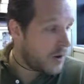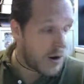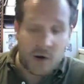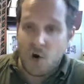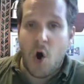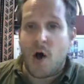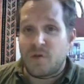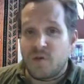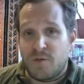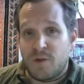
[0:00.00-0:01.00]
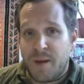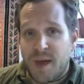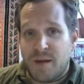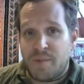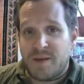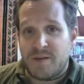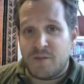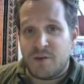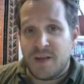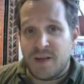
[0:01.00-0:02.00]
are caused to feel pain by
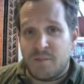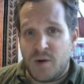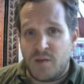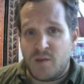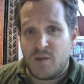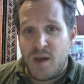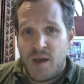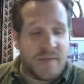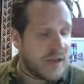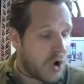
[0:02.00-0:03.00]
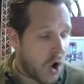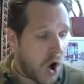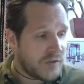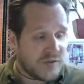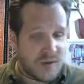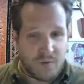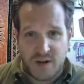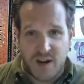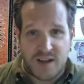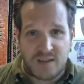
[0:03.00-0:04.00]
different inputs, they cause
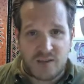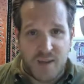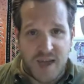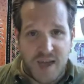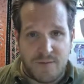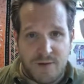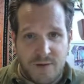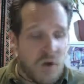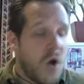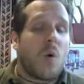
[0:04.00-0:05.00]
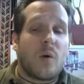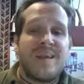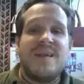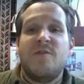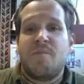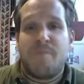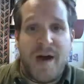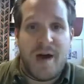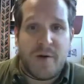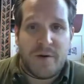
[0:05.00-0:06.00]
different kinds of behaviors, or even
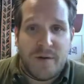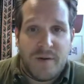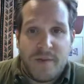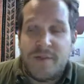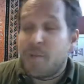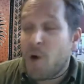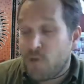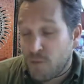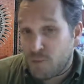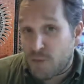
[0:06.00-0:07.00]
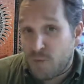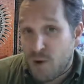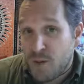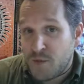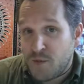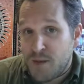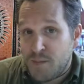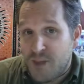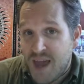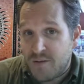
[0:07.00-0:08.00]
better, they perform the right
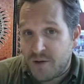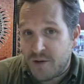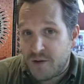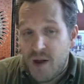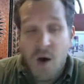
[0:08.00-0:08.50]
behavior